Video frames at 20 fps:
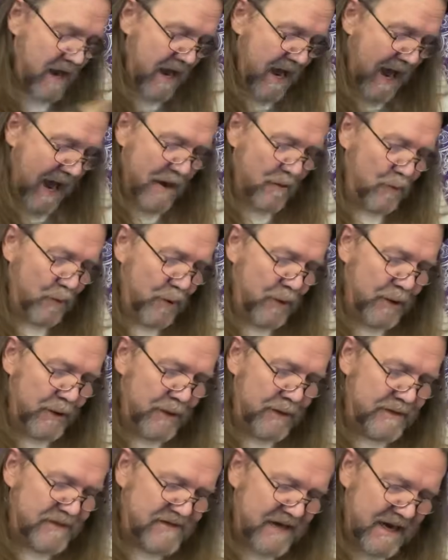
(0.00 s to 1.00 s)
I
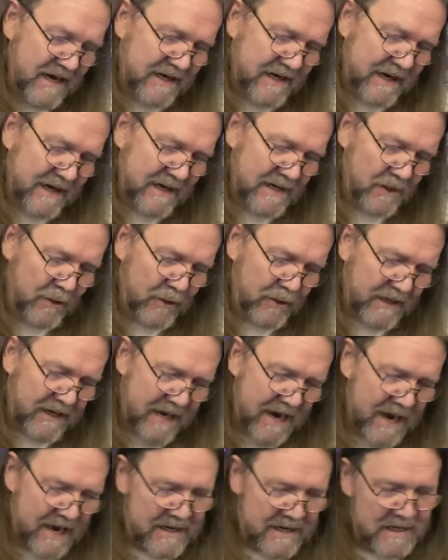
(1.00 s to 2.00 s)
would take a look
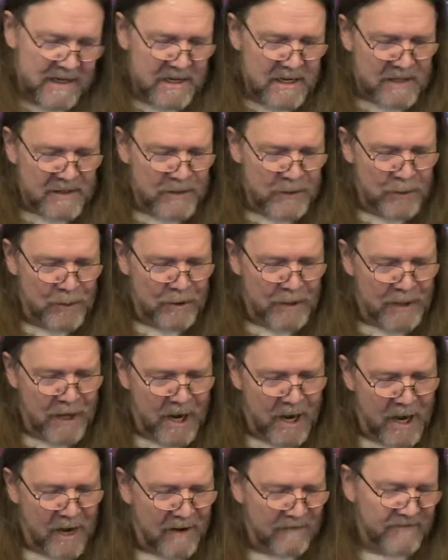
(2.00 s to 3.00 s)
at new
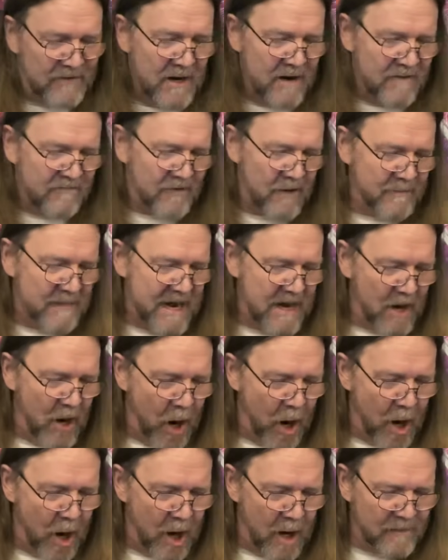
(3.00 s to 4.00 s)
love from a
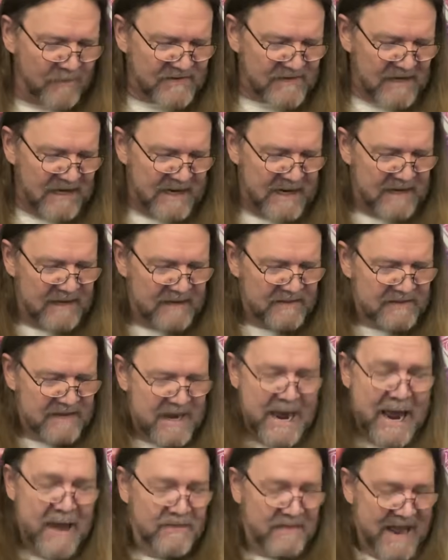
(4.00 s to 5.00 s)
arm's length.
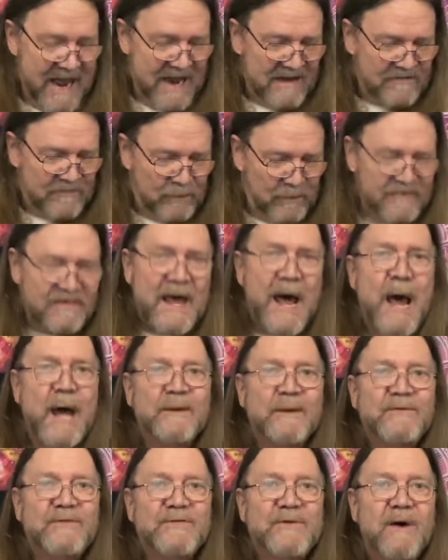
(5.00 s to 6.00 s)
And that's what
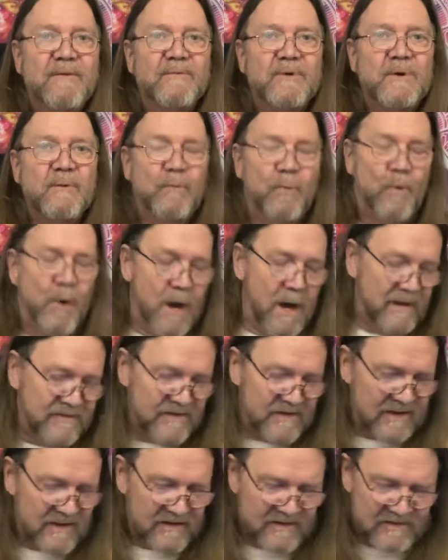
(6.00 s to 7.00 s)
that seven of
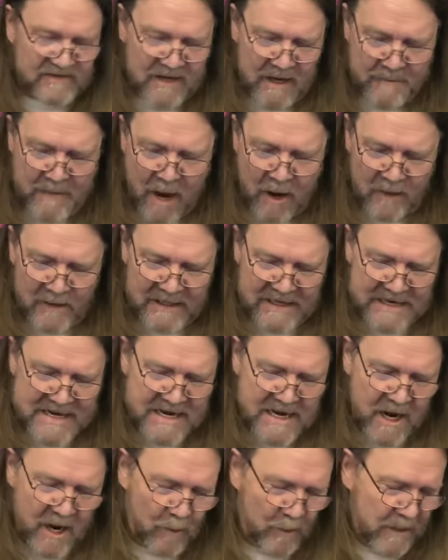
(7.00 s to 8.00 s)
wands is. Come on,
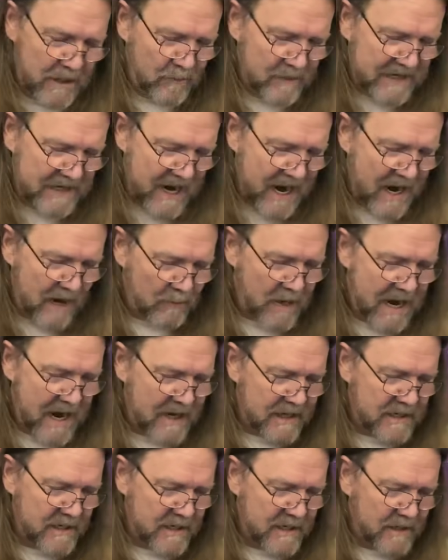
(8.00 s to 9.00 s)
Leo, what do we got
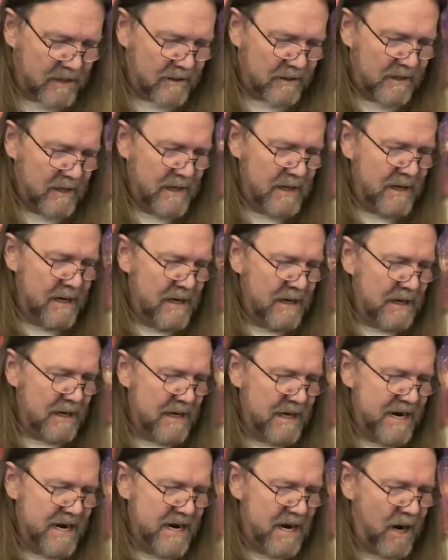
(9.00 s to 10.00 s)
right here?
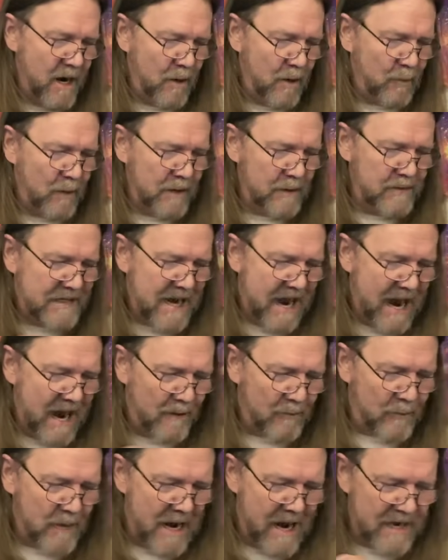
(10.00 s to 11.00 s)
Leo, what do we
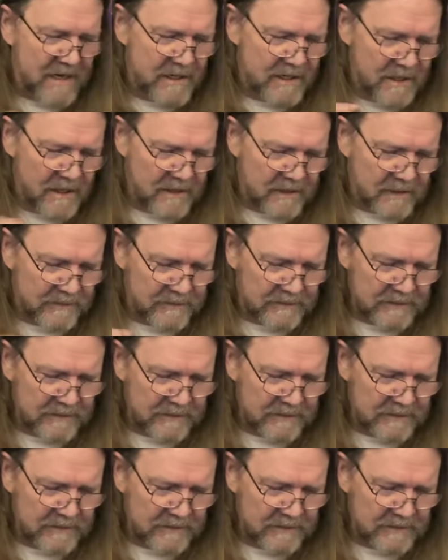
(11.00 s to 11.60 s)
got right here?